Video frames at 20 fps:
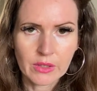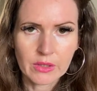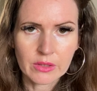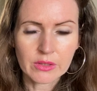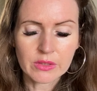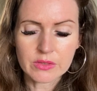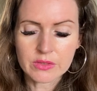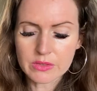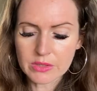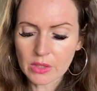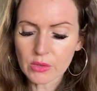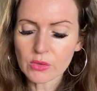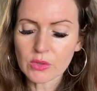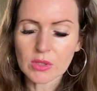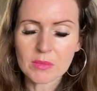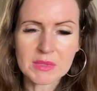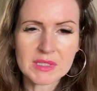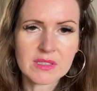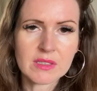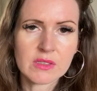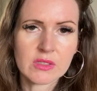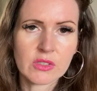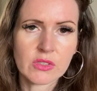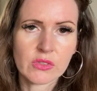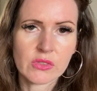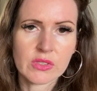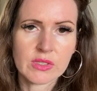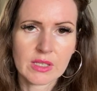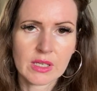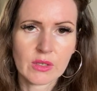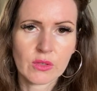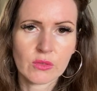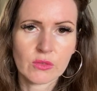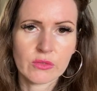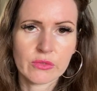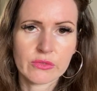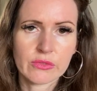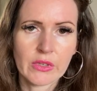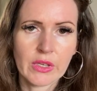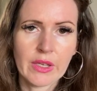You're so committed to
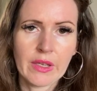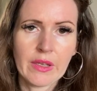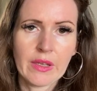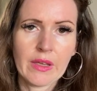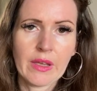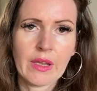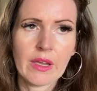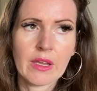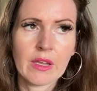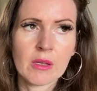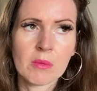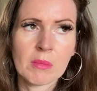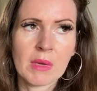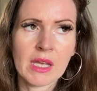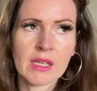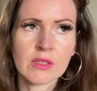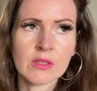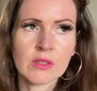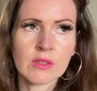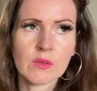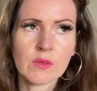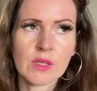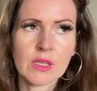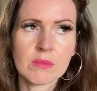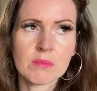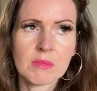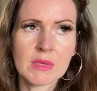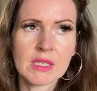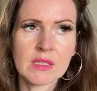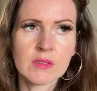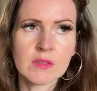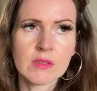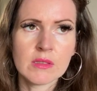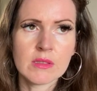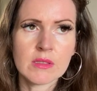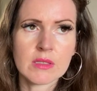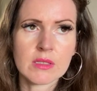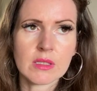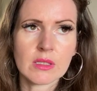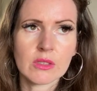yourself. And it
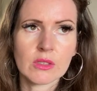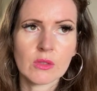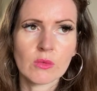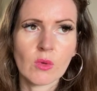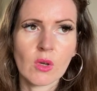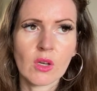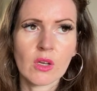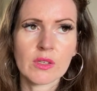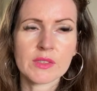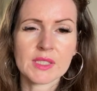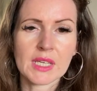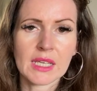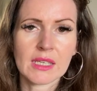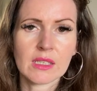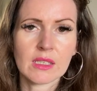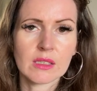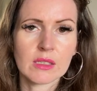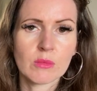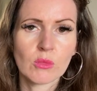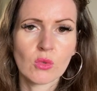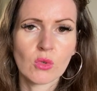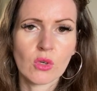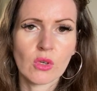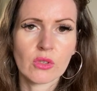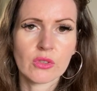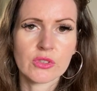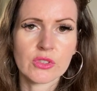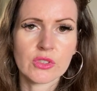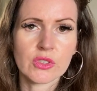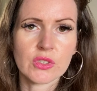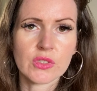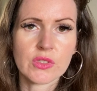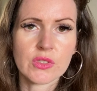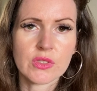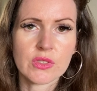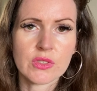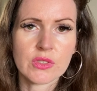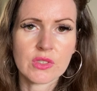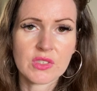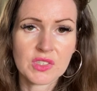means you are taking the more
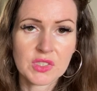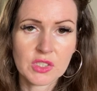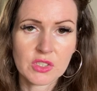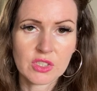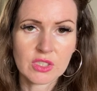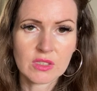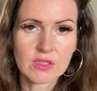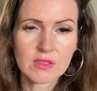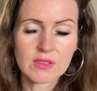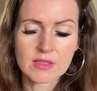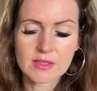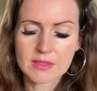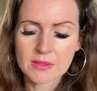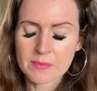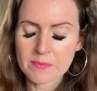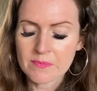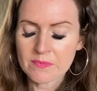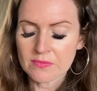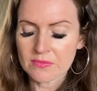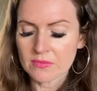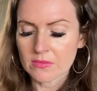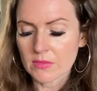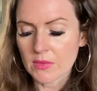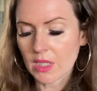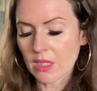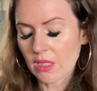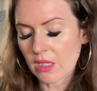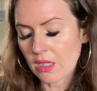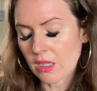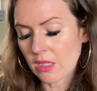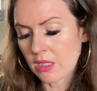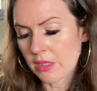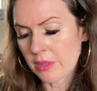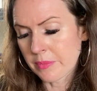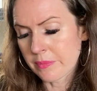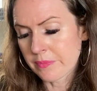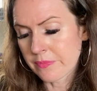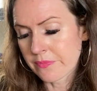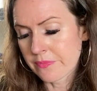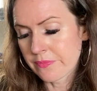conscious decisions.
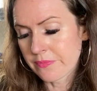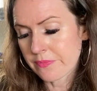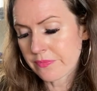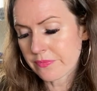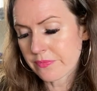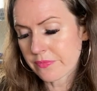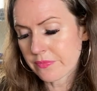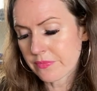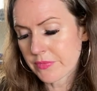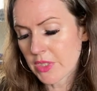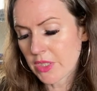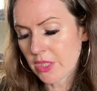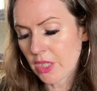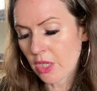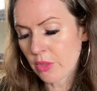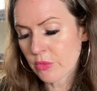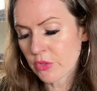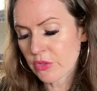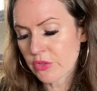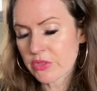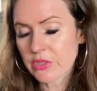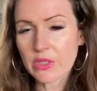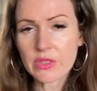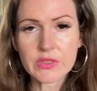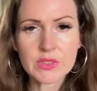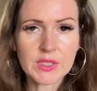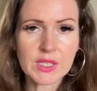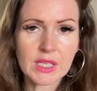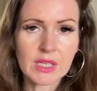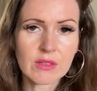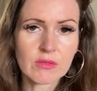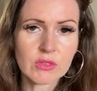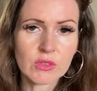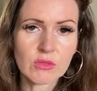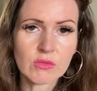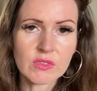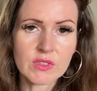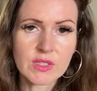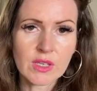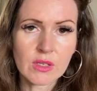You know, and you start to get real
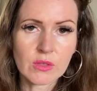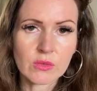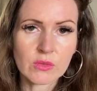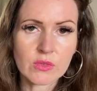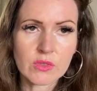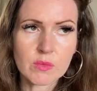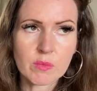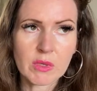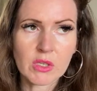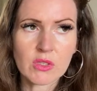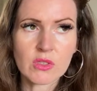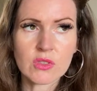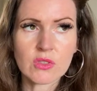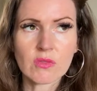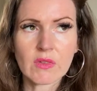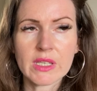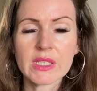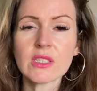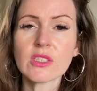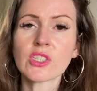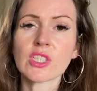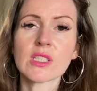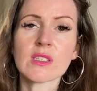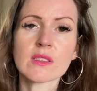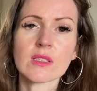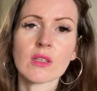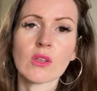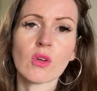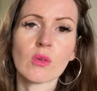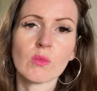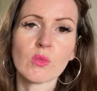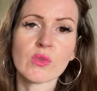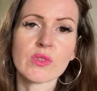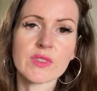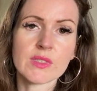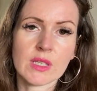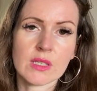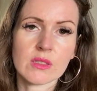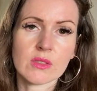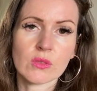results because your energy is a lot more
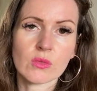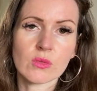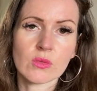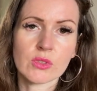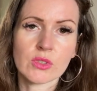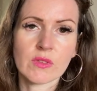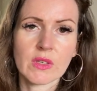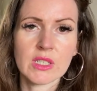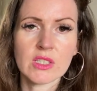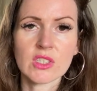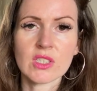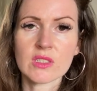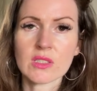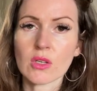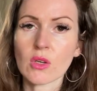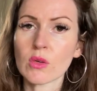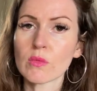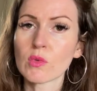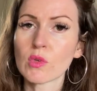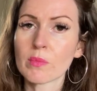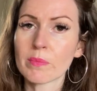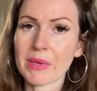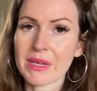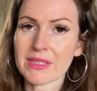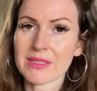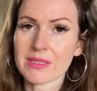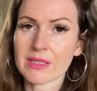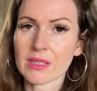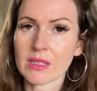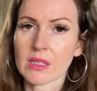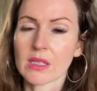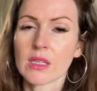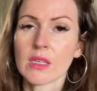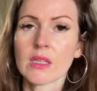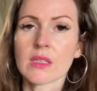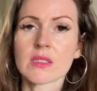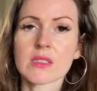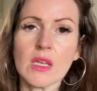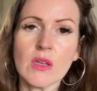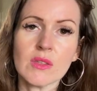settled. Your energy is a lot more better.
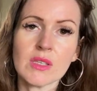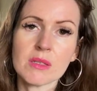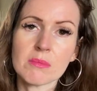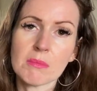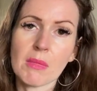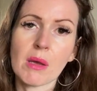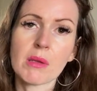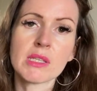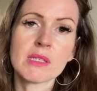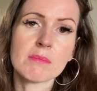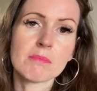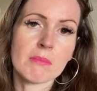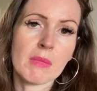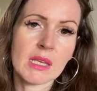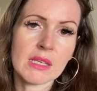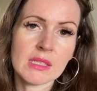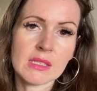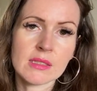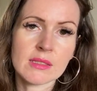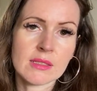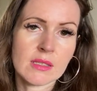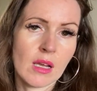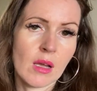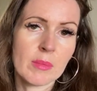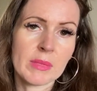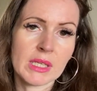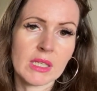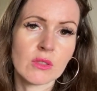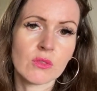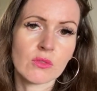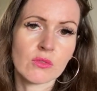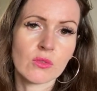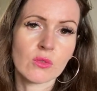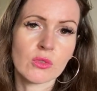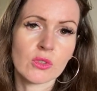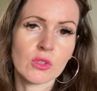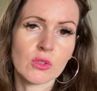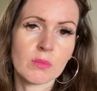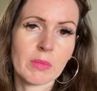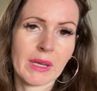So then money is coming in for
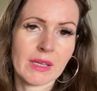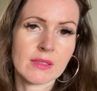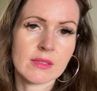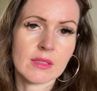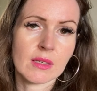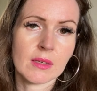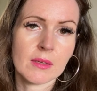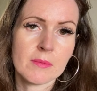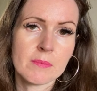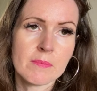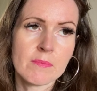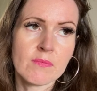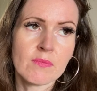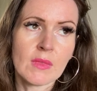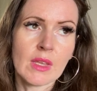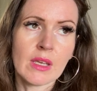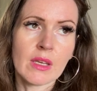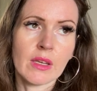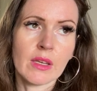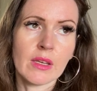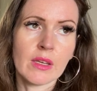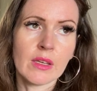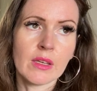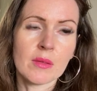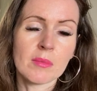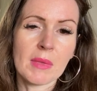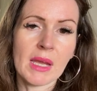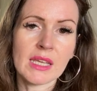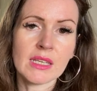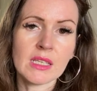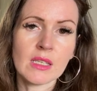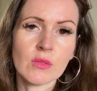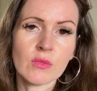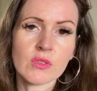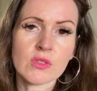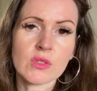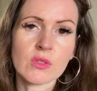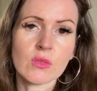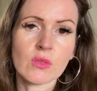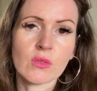you better. And
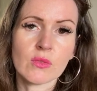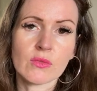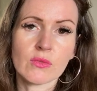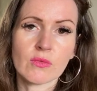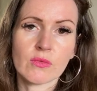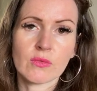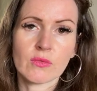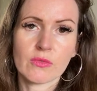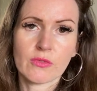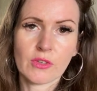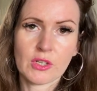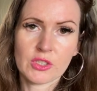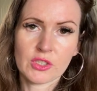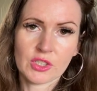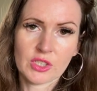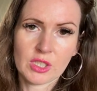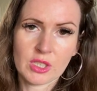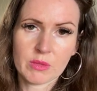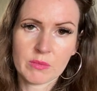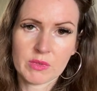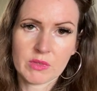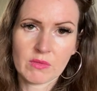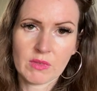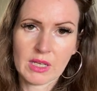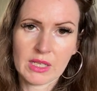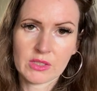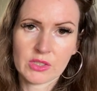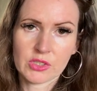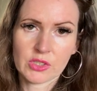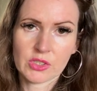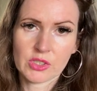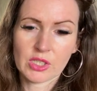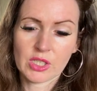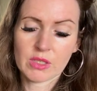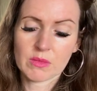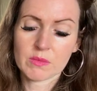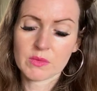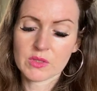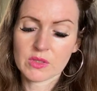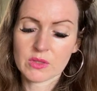even sort of friendships,
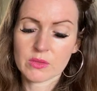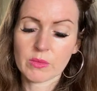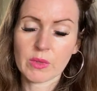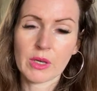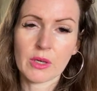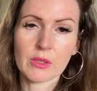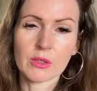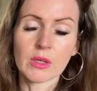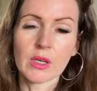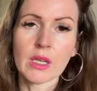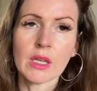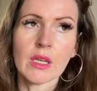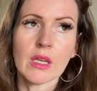relationships as well.